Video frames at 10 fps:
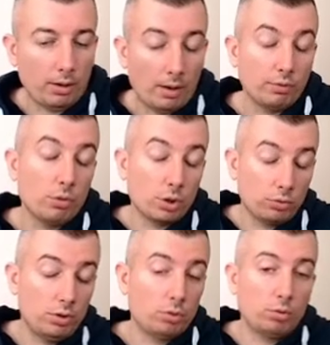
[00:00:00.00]
Of course,
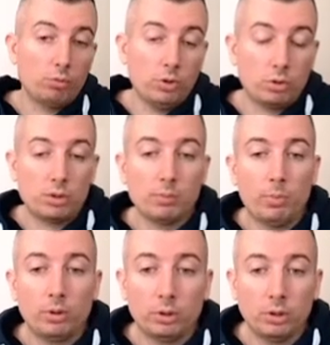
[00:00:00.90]
we should
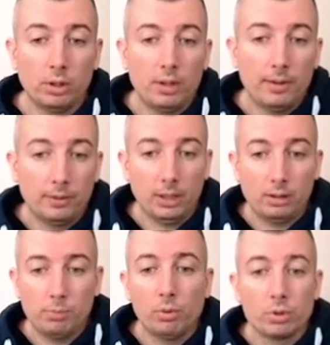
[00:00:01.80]
support
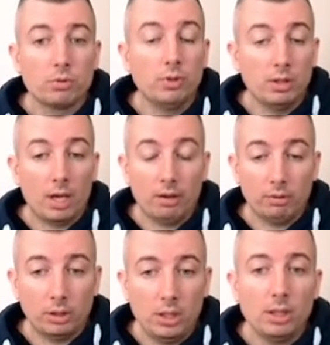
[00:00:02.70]
that pawns with
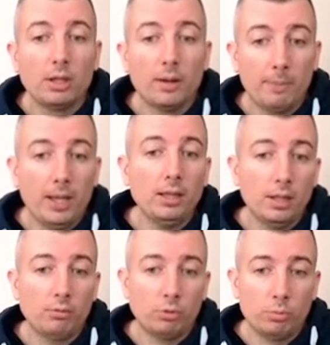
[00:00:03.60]
our king, and
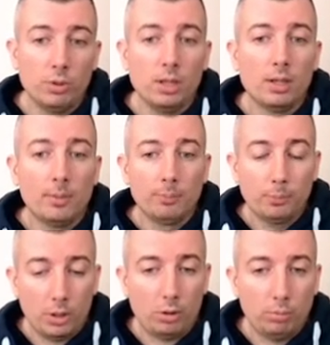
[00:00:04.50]
that would be
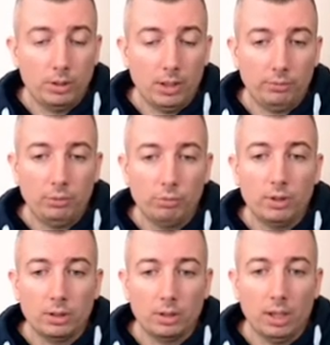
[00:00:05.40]
probably enough to
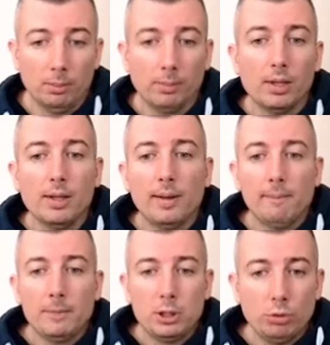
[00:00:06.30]
win the game.
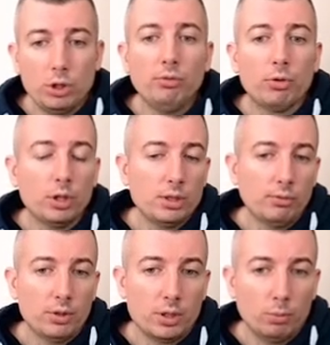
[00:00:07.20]
So g4 is the
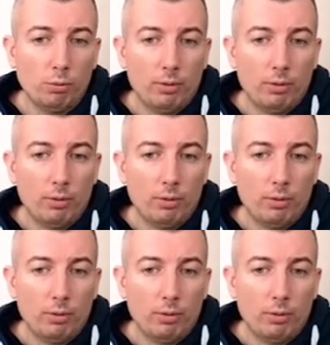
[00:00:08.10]
first move.